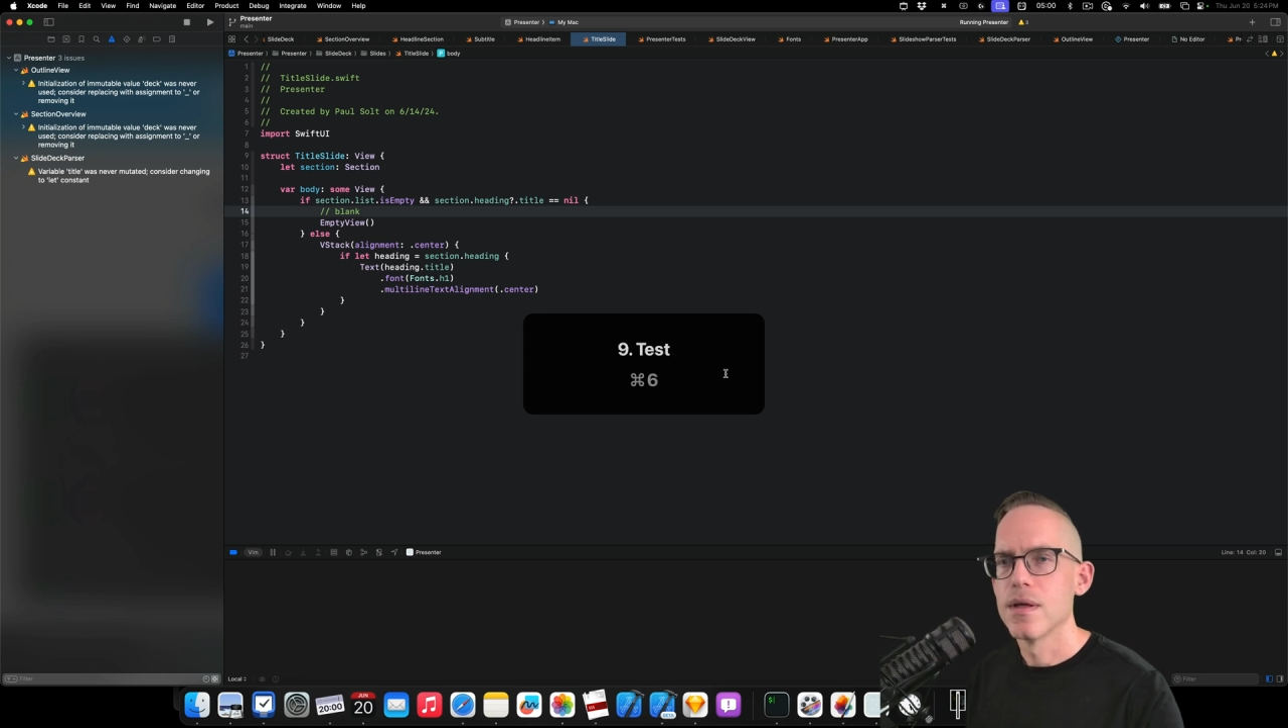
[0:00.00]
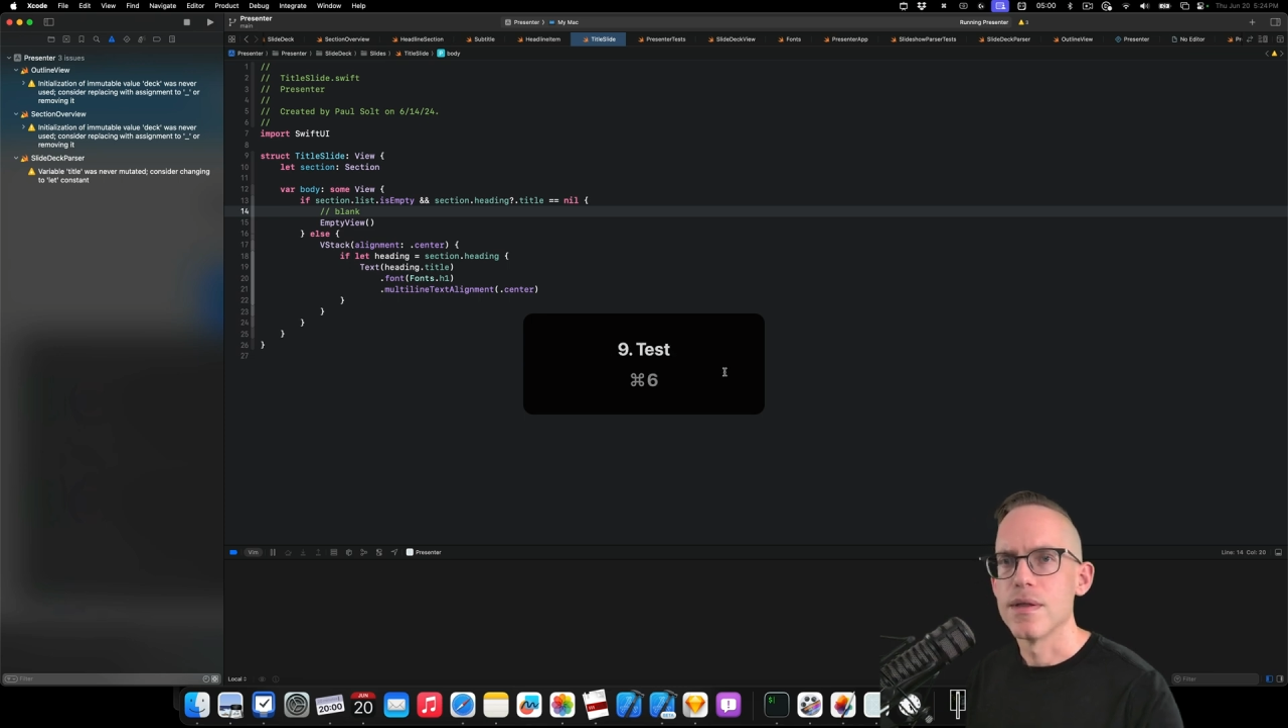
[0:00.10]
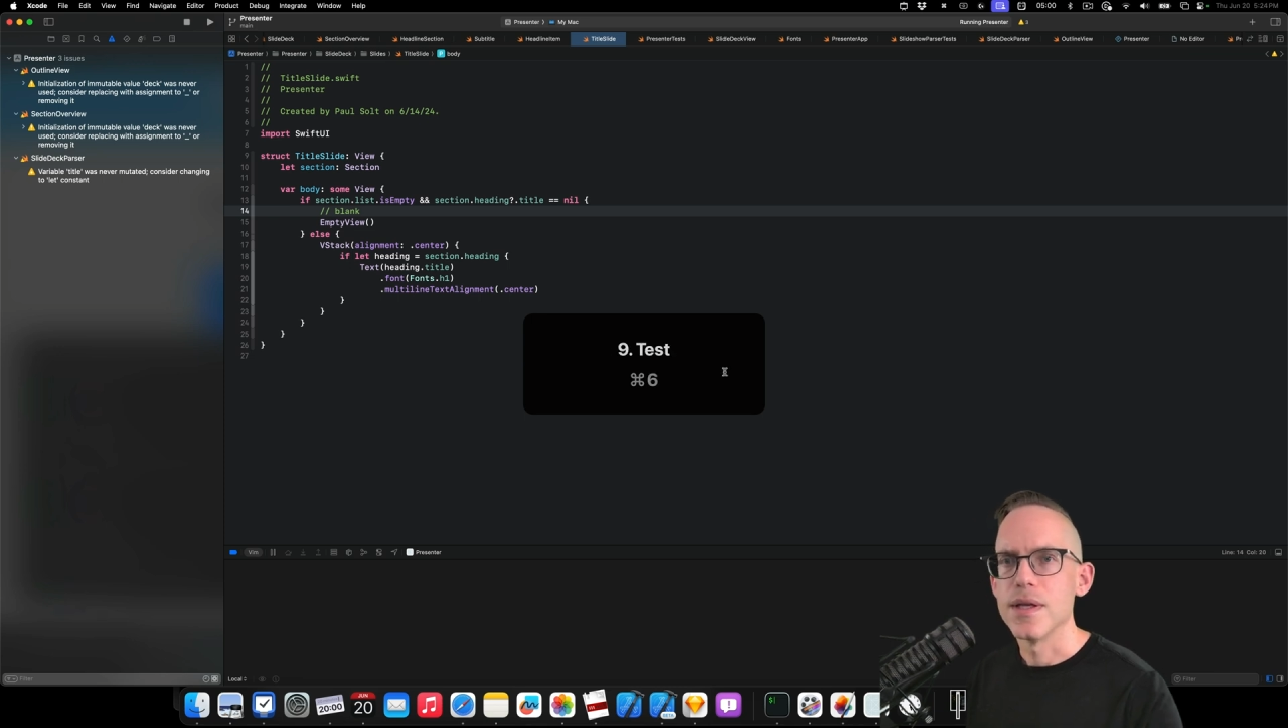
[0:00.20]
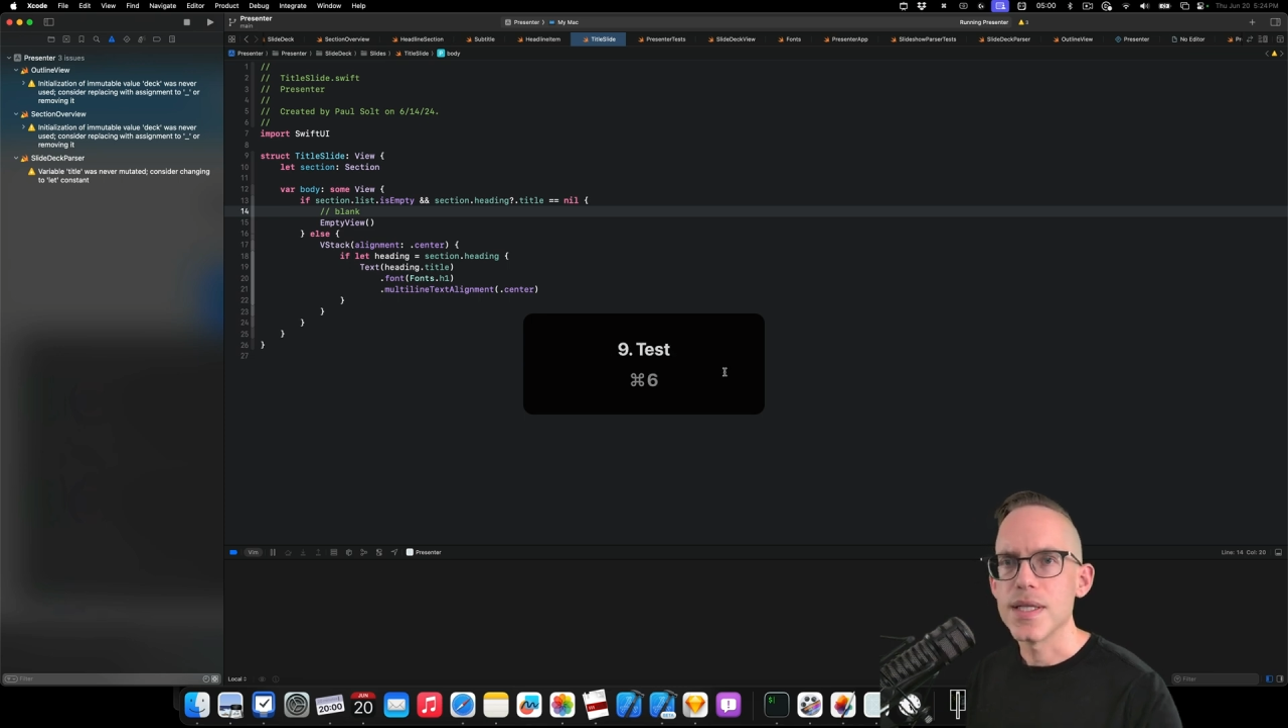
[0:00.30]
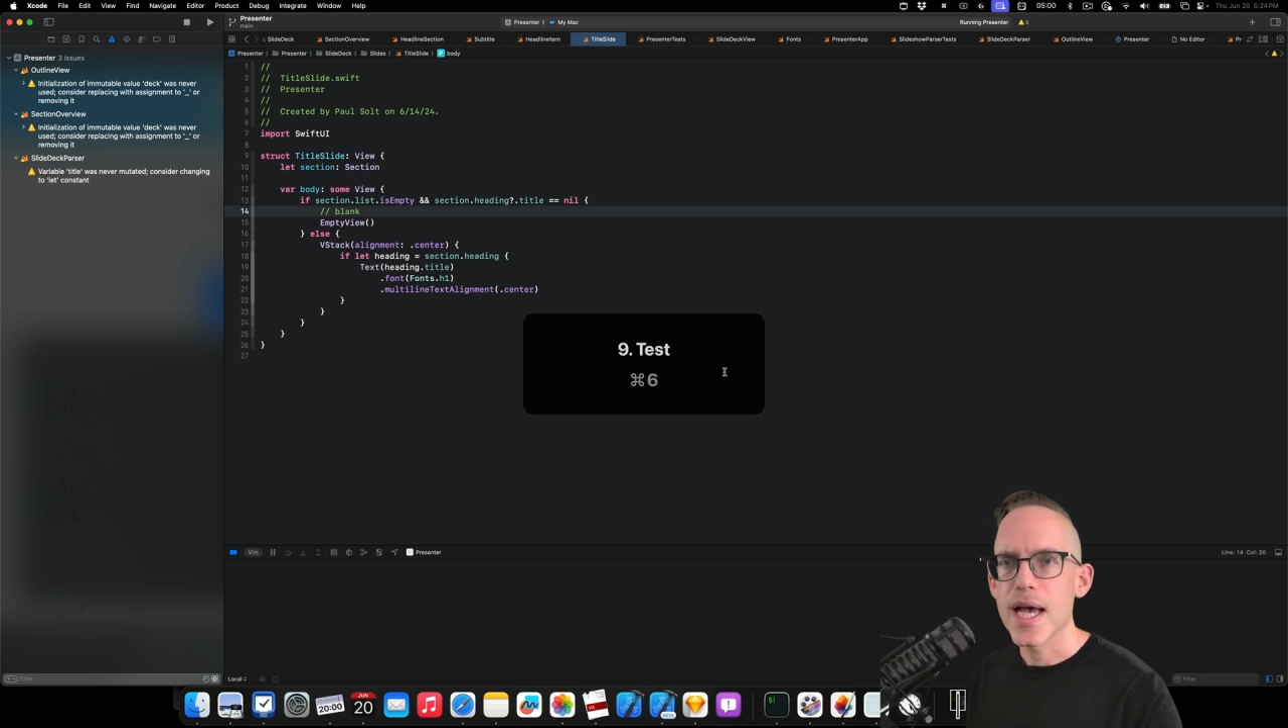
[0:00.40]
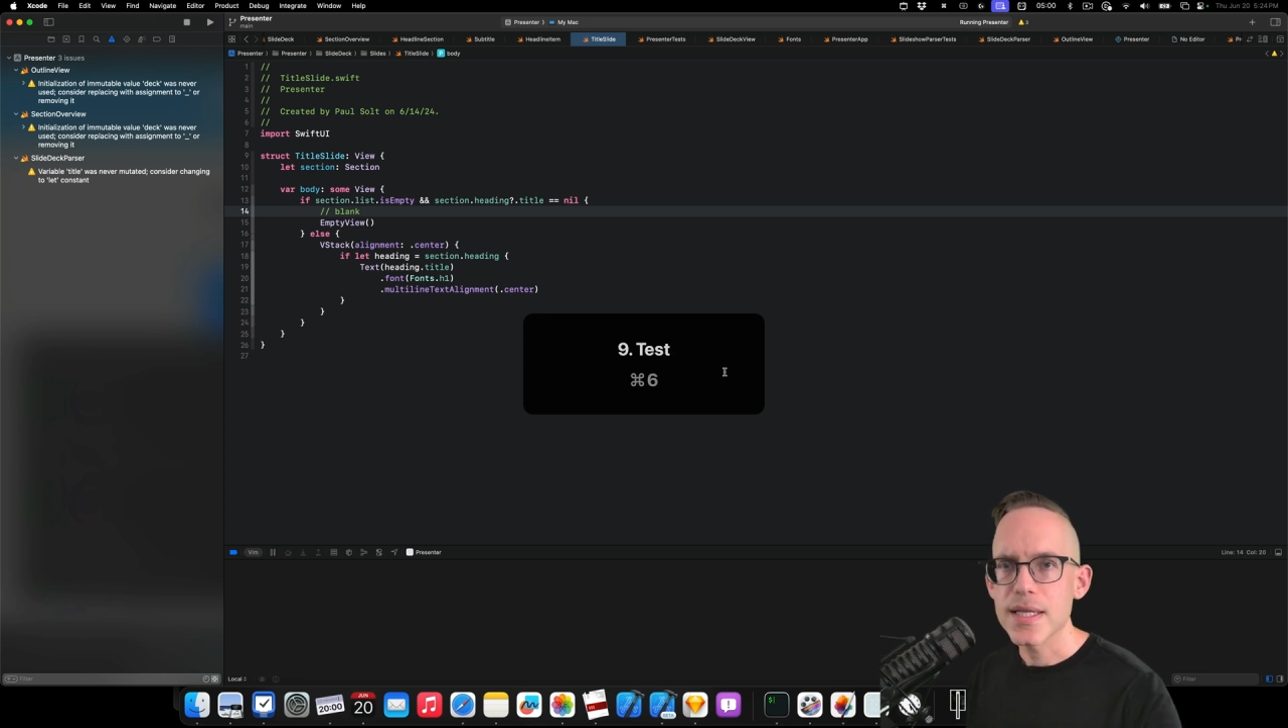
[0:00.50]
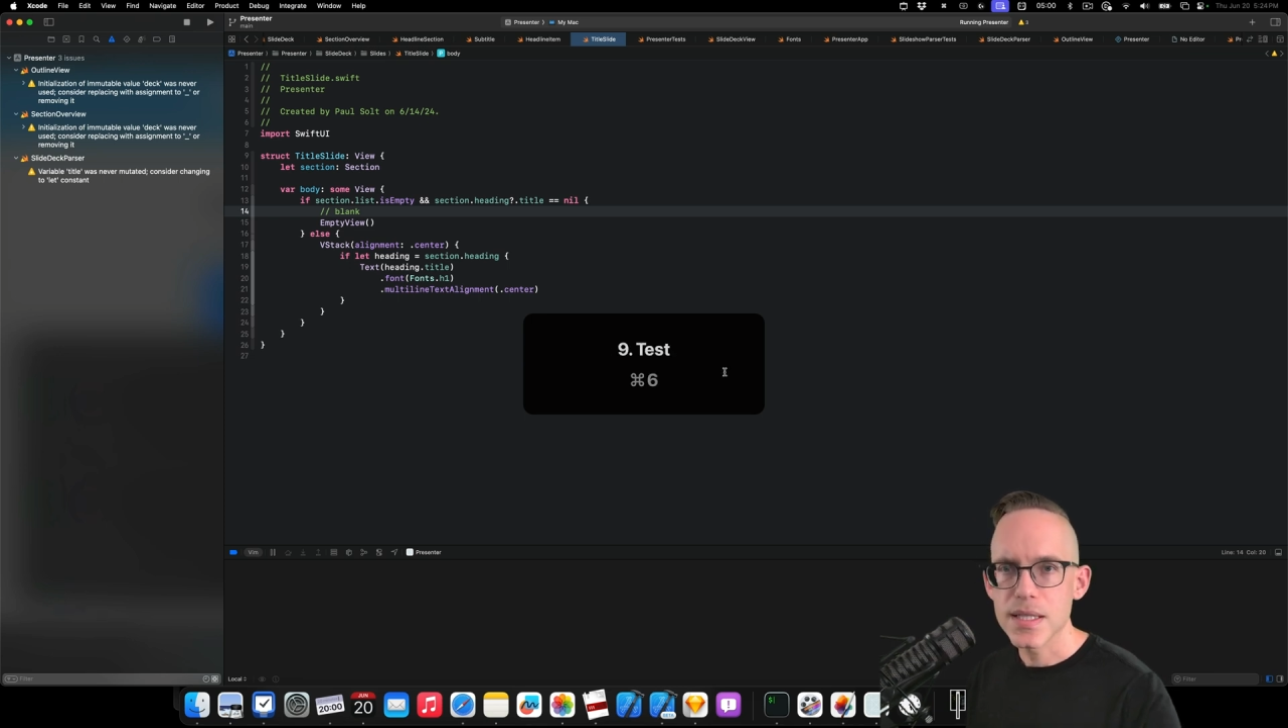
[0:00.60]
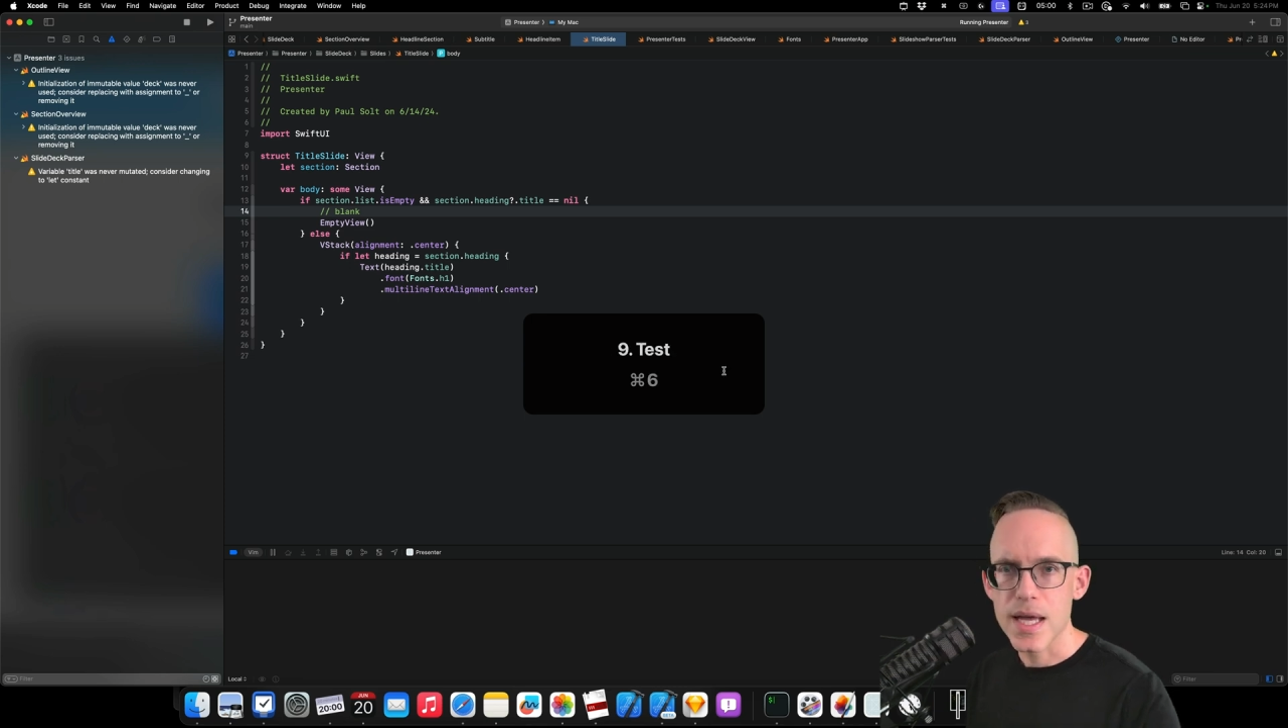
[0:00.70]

The test